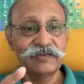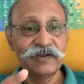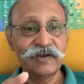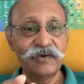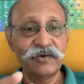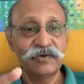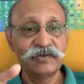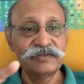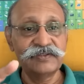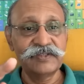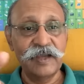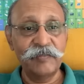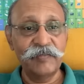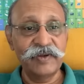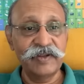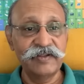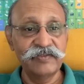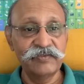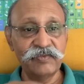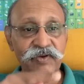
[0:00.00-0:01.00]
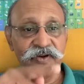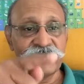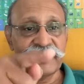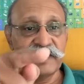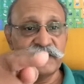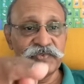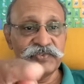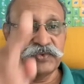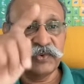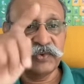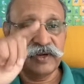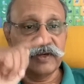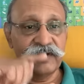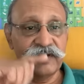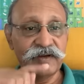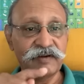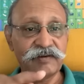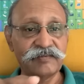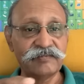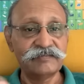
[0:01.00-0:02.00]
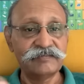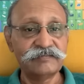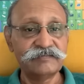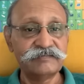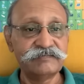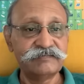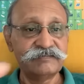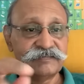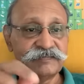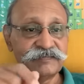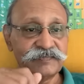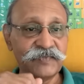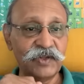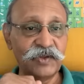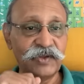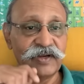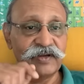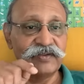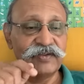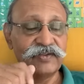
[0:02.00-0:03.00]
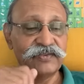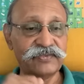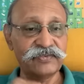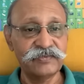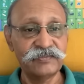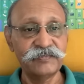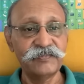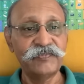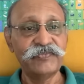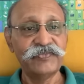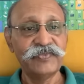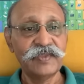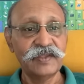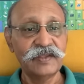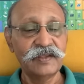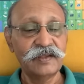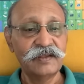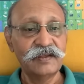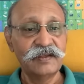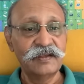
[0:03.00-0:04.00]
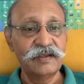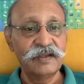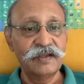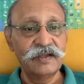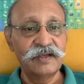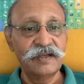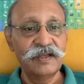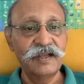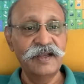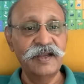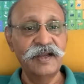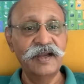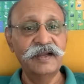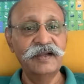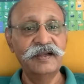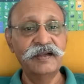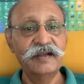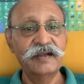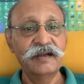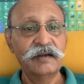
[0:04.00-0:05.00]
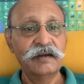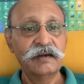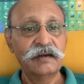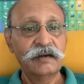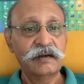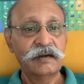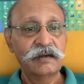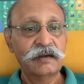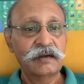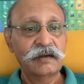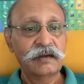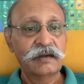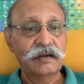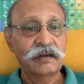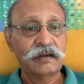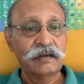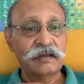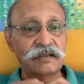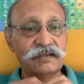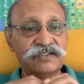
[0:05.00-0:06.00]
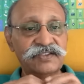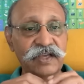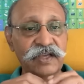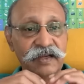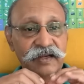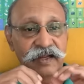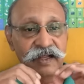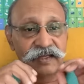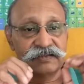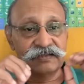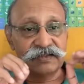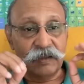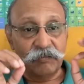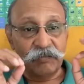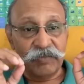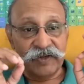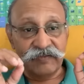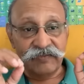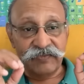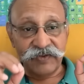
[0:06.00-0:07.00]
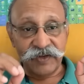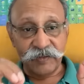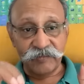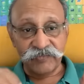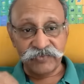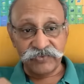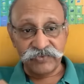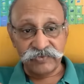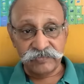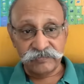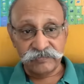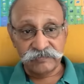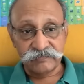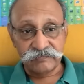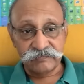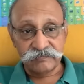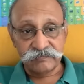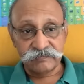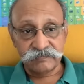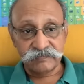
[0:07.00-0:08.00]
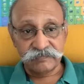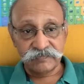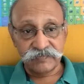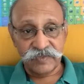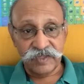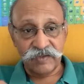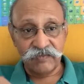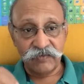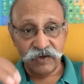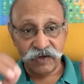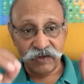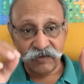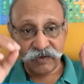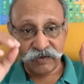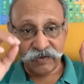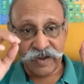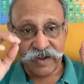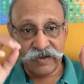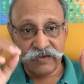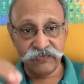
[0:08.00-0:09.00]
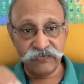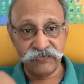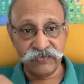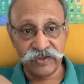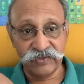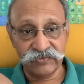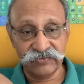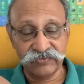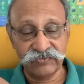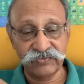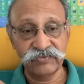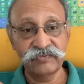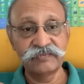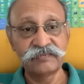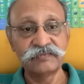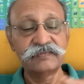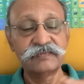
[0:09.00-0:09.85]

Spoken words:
allowed Japanese warships to enter. Look at this. And China is up in flames. They've got a red face.